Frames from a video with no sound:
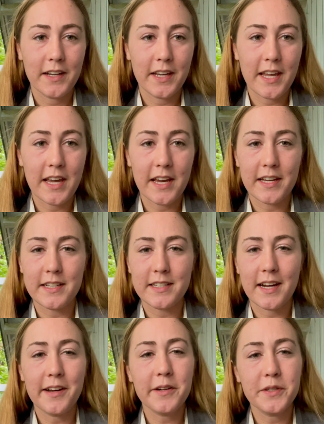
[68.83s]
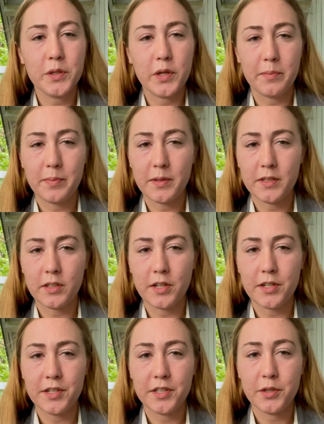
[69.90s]
And I also
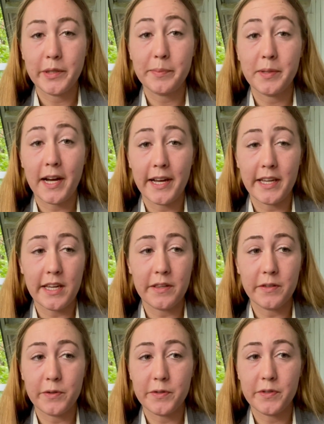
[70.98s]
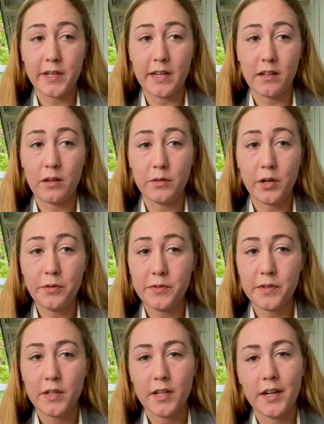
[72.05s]
learned to apply ethos and
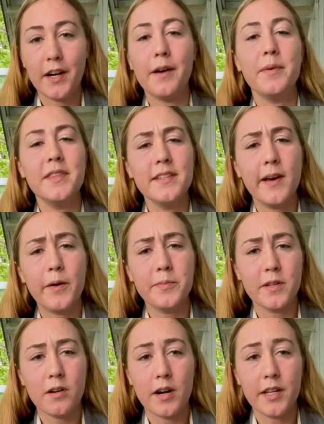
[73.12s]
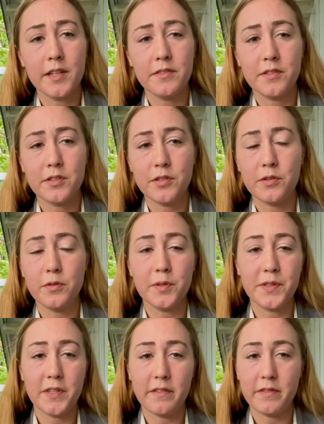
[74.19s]
logos, um, and this helps an audience to
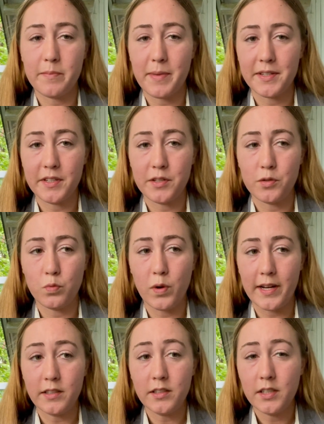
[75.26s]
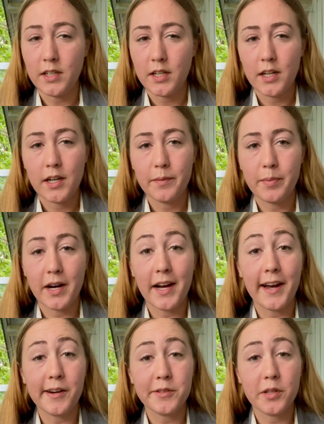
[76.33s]
receive a message well, but
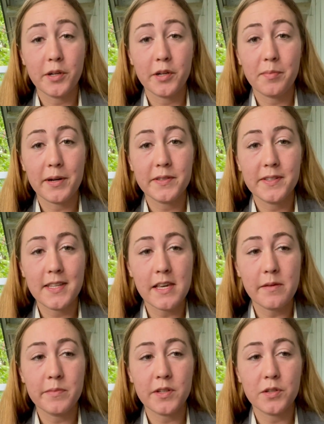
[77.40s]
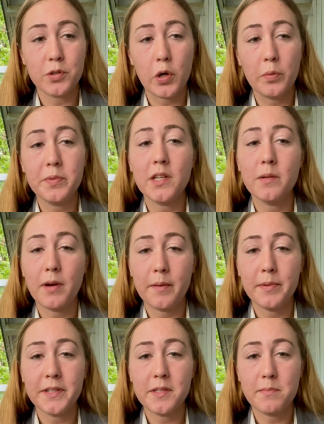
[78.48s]
I also learned about schemes and tropes in
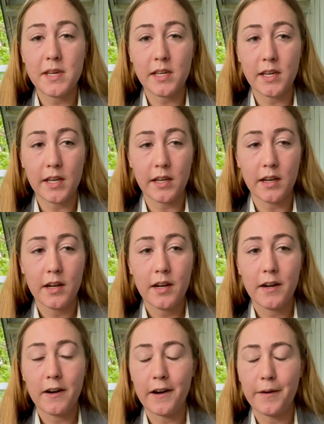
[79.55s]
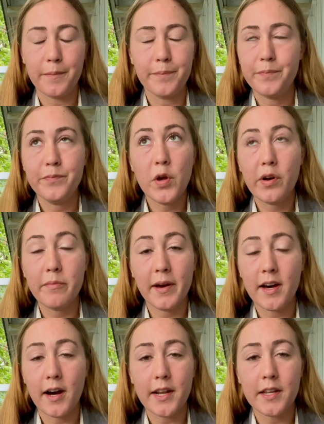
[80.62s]
public speaking, um, knowing my
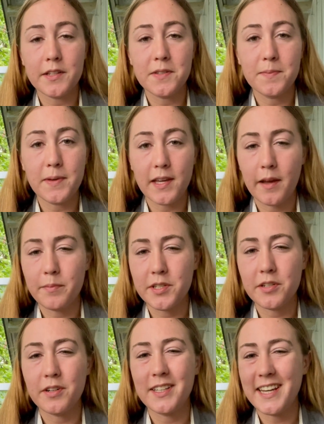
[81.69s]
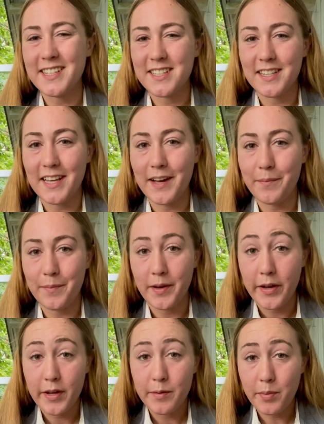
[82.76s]
audience, being able to relate to them,
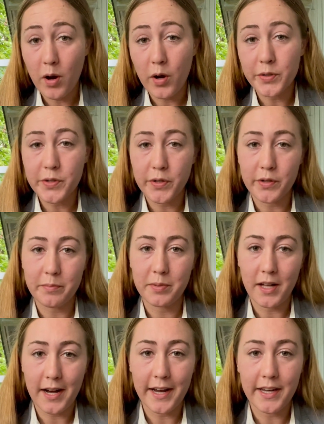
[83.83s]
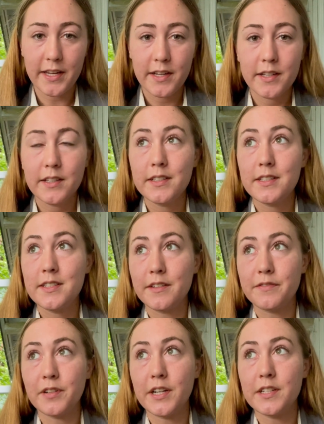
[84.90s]
but also apply
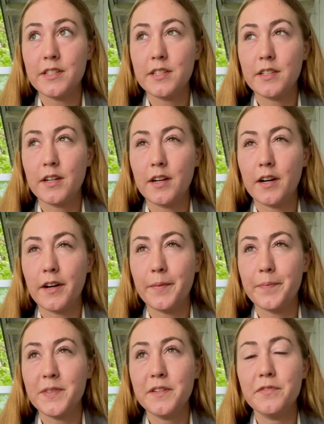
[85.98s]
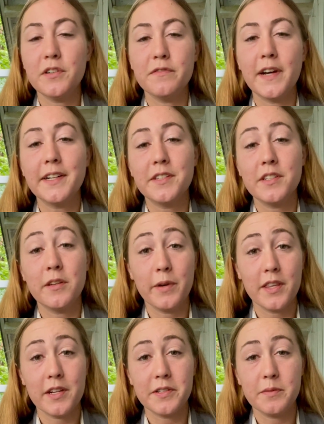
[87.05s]
different, um, different effects to the way
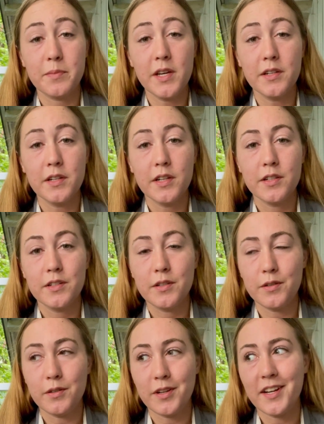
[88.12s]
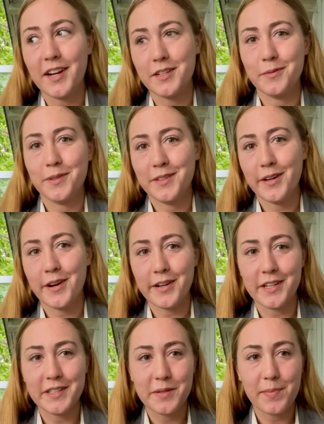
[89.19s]
that I speak to connect with the
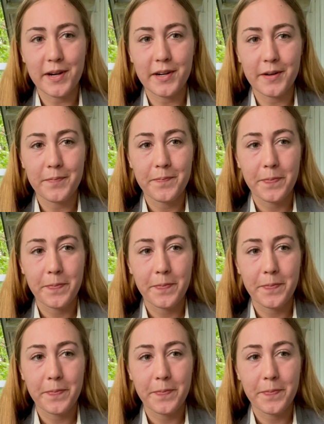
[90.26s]
audience better.